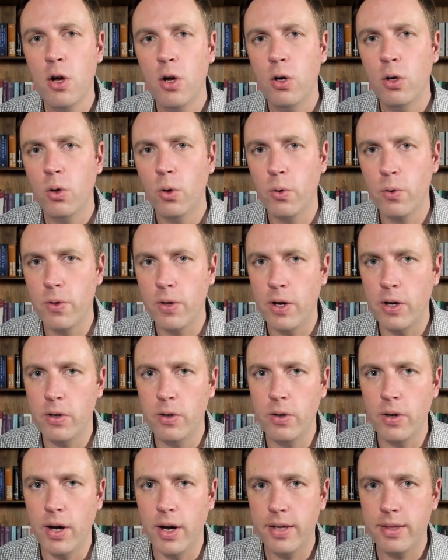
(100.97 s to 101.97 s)

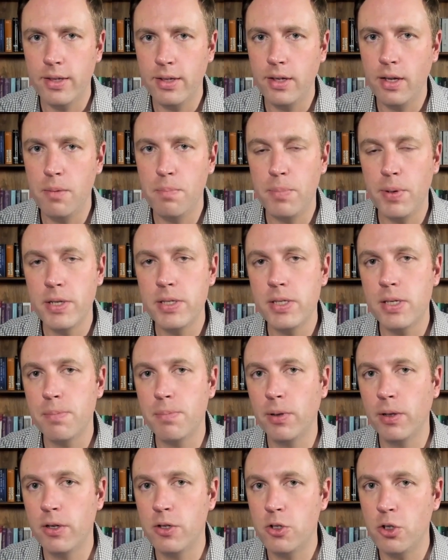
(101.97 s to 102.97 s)
although I think in
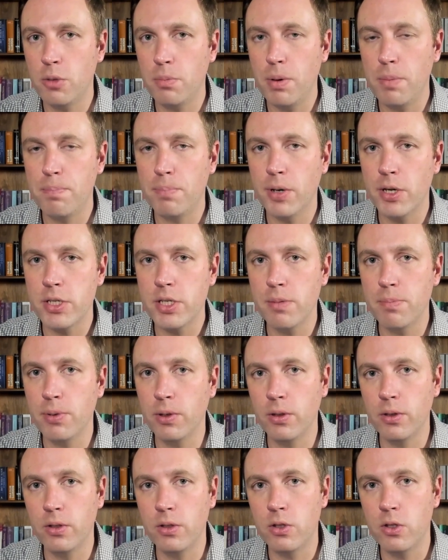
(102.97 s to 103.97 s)
principle it should be
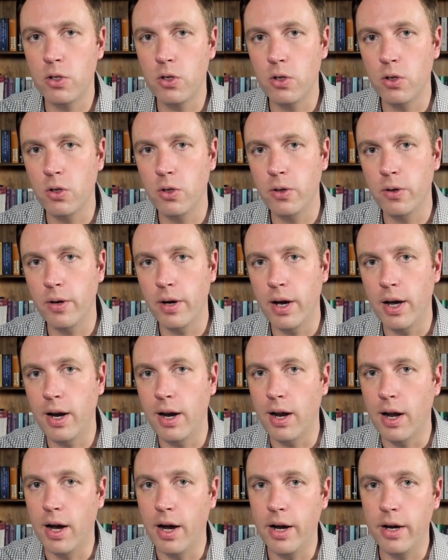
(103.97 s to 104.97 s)
possible to
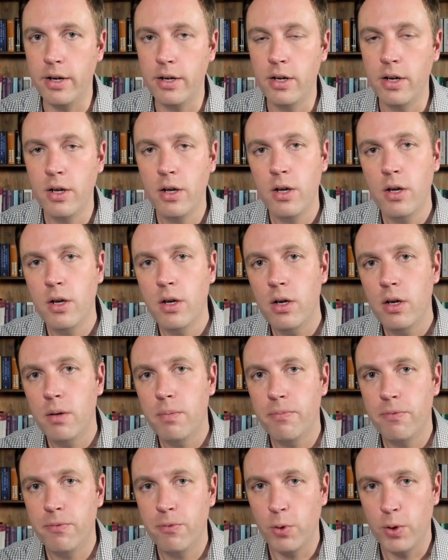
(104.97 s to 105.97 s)
align,
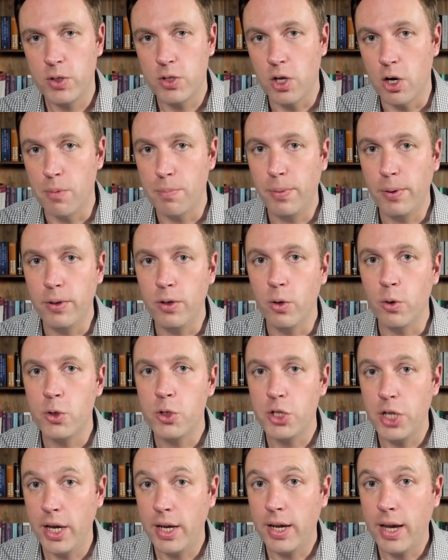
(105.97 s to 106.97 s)
for example, your
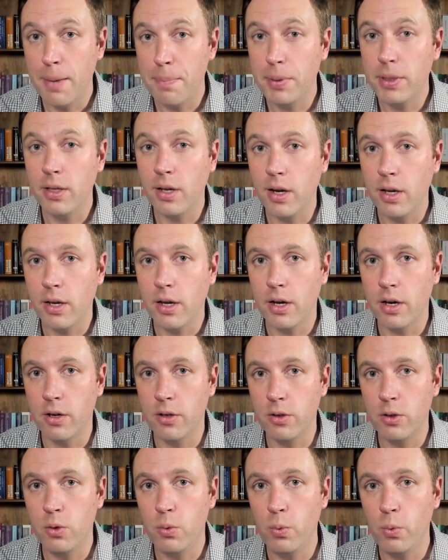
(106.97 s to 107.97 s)
share capital
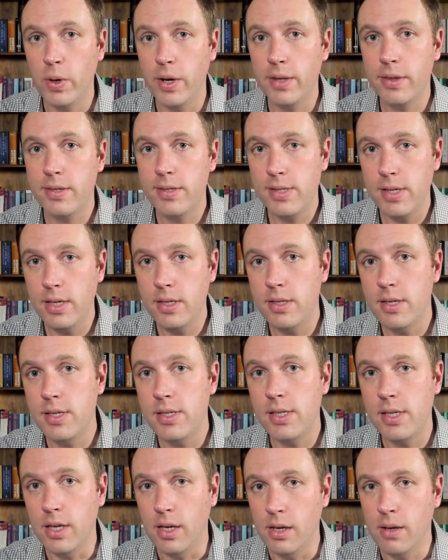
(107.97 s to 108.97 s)
account with
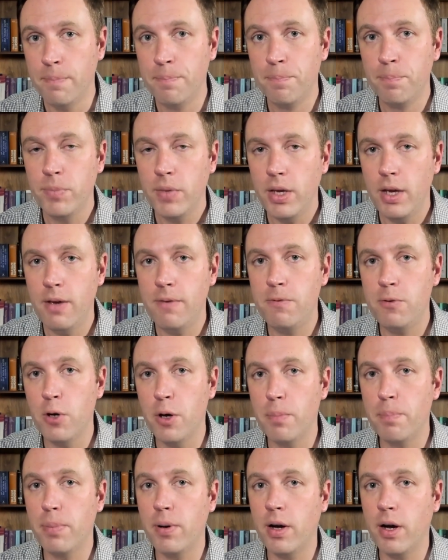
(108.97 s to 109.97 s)
CTC if you
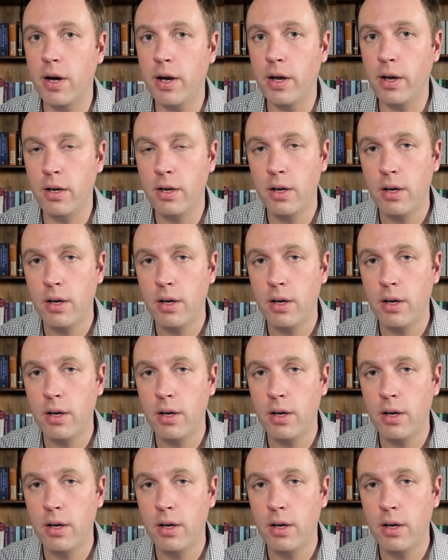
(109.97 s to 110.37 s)
apply